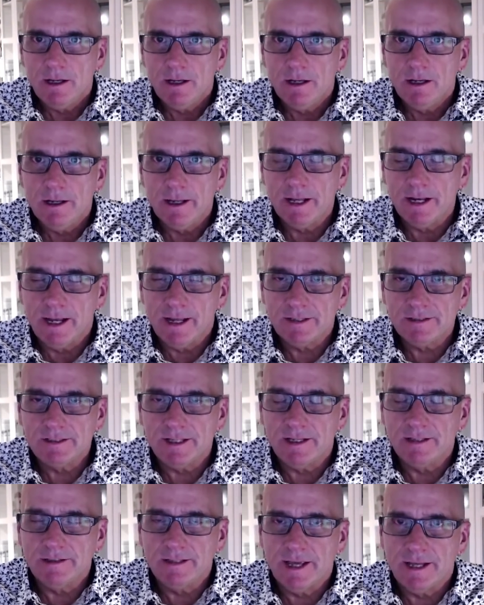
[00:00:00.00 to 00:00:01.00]
And I
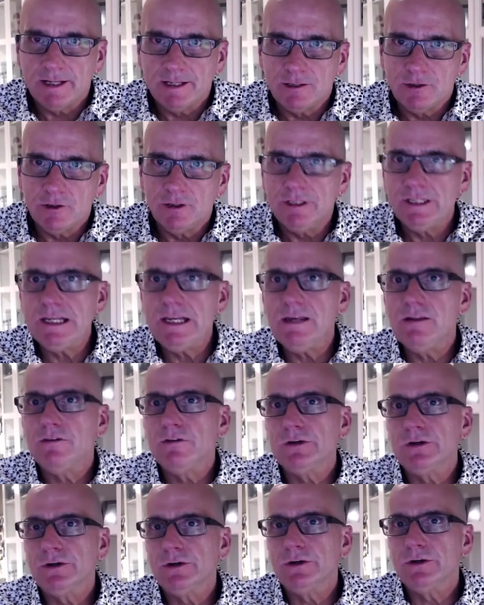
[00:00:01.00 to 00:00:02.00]
said that it could
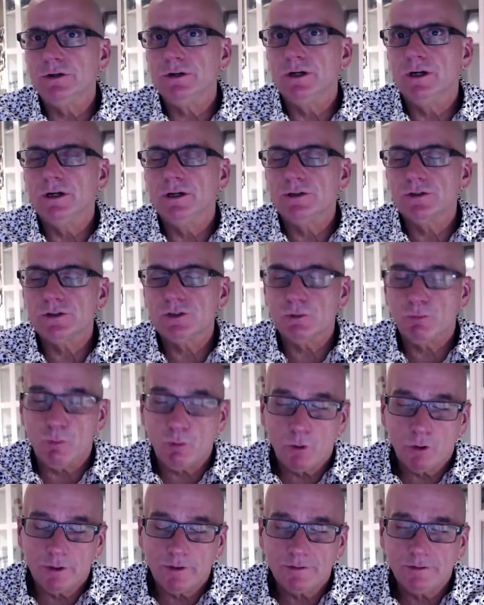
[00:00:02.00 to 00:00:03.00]
either
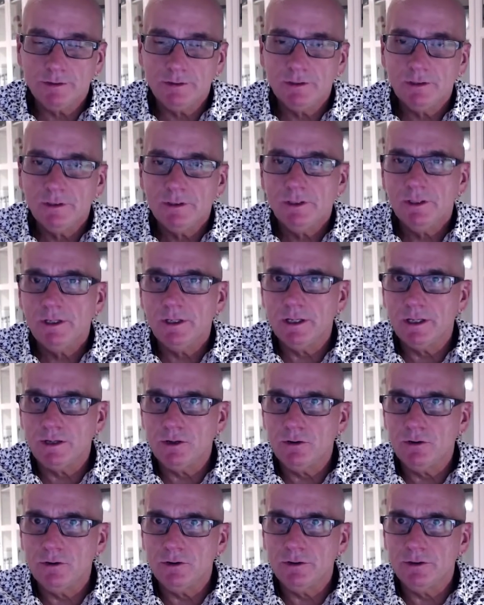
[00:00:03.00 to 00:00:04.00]
support, it
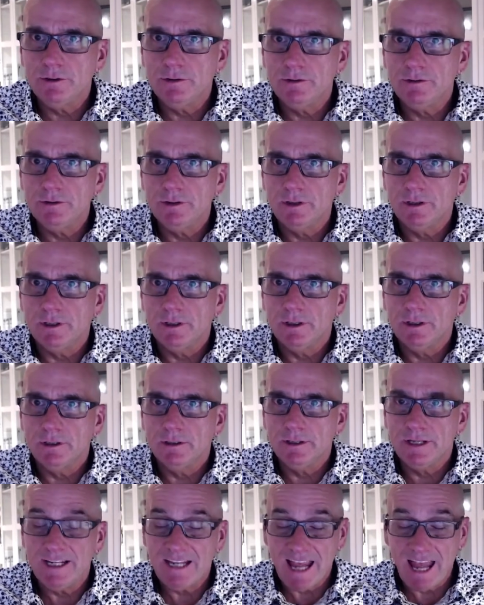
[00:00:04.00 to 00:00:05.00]
could
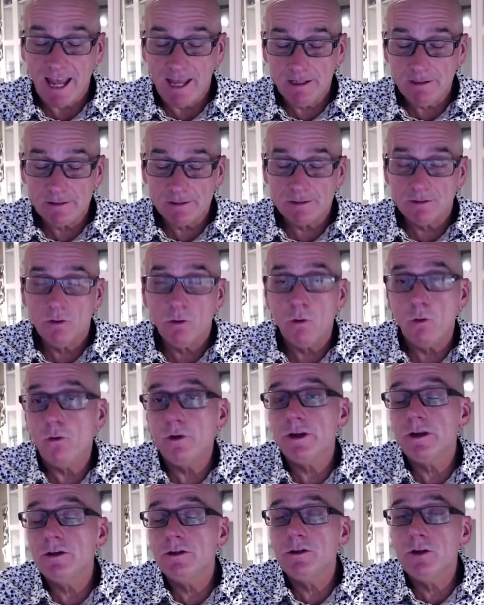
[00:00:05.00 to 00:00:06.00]
enhance, or
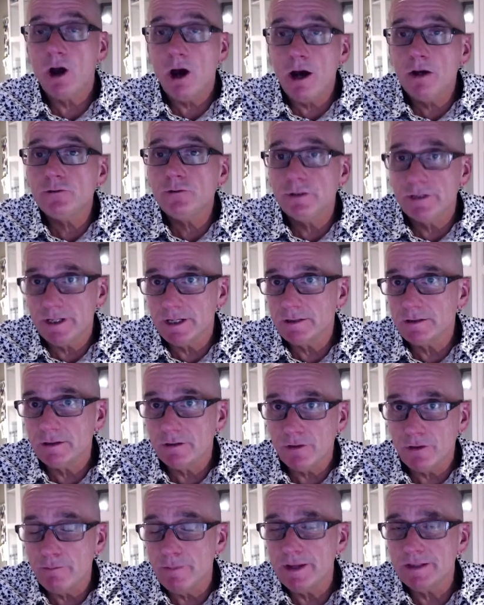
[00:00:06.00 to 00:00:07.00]
it could contradict
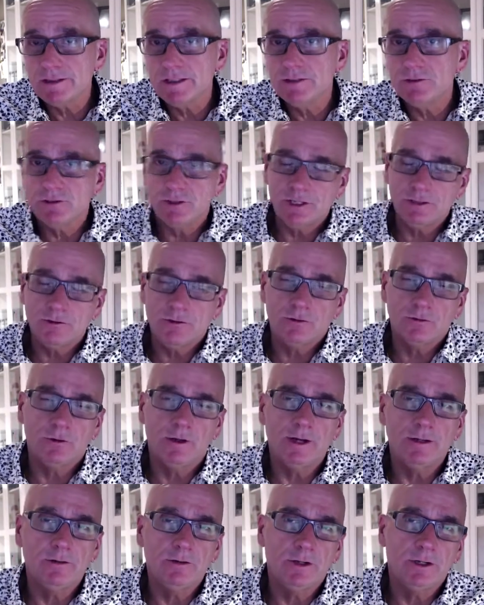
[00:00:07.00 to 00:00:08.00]
the message that you're
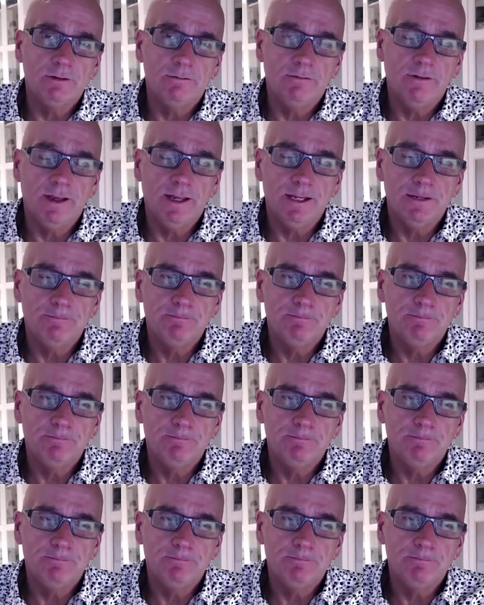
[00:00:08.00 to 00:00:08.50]
trying to convey.